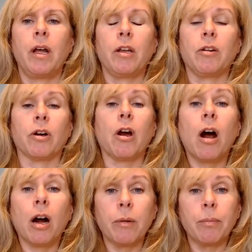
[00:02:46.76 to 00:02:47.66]
your
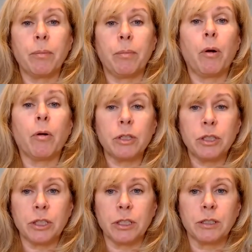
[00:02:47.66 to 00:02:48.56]
carb
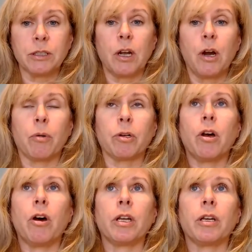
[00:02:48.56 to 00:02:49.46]
portions, we're
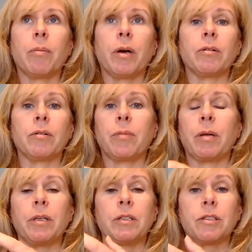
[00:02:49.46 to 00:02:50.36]
talking about
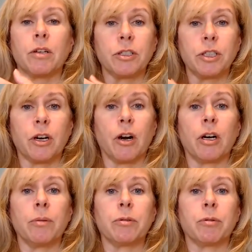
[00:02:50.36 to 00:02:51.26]
maybe starchy
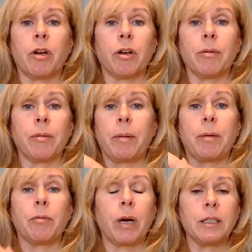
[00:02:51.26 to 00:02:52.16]
carbs. We're talking about
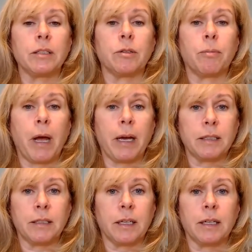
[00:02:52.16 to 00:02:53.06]
maybe rice or
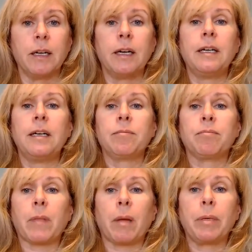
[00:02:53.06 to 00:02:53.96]
pasta,
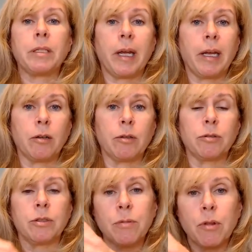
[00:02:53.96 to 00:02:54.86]

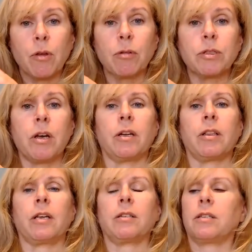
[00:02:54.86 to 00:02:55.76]
potatoes, those kind of
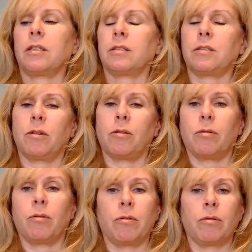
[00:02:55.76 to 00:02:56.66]
things. So
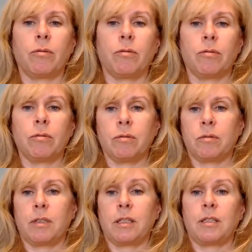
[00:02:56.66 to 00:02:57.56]

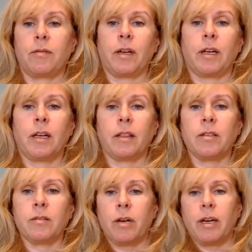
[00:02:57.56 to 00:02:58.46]
let's see if I can get
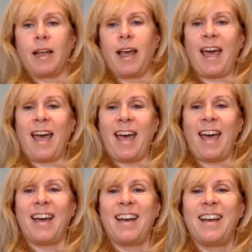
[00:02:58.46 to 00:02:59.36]
this right.
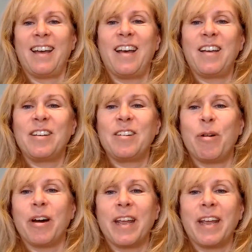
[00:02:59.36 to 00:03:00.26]
You
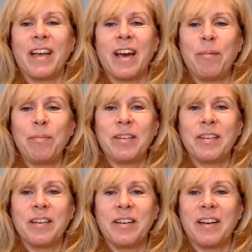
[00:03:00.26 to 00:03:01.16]
want a cupped
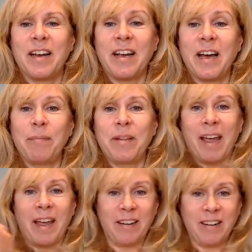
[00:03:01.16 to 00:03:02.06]

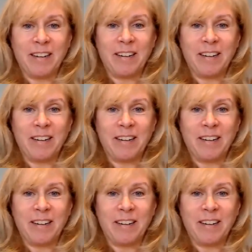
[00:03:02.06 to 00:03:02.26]
hand.